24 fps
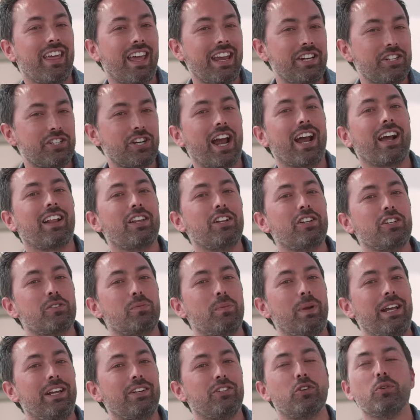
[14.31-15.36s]
They
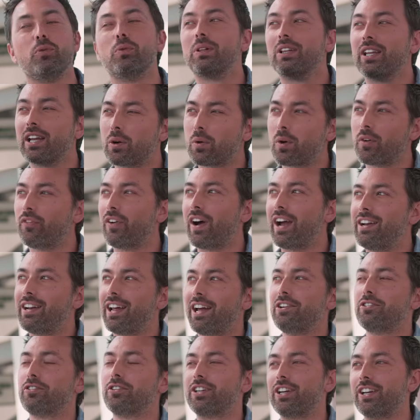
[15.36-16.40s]
challenged me to liquefy
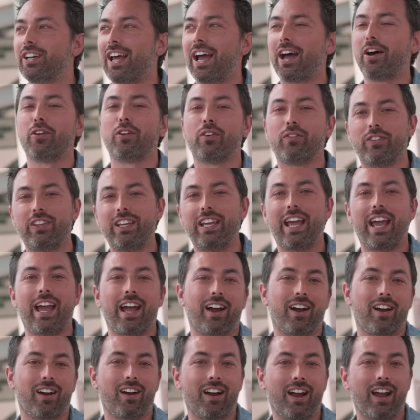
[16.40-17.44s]
nitrogen out of the
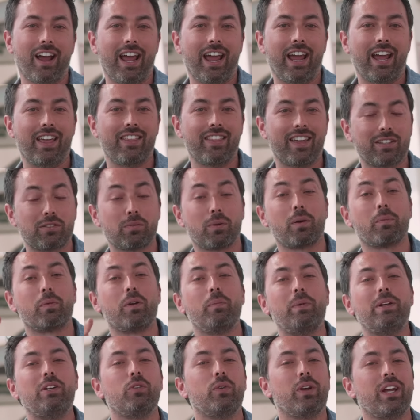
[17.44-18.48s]
air, and that's what I'm
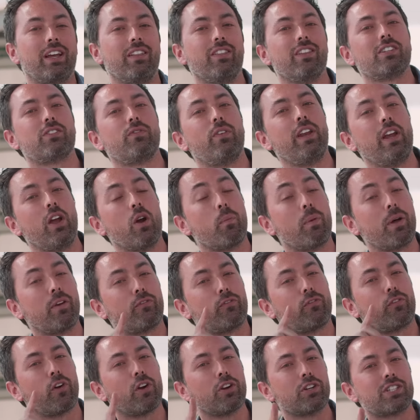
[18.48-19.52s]
gonna be doing in this video.
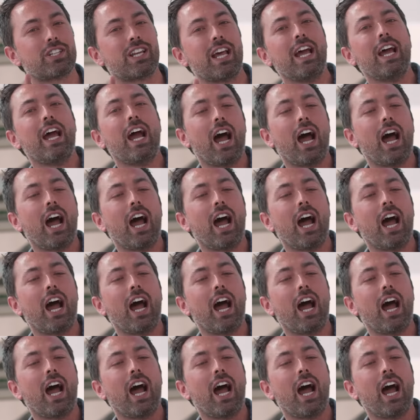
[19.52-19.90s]
But first,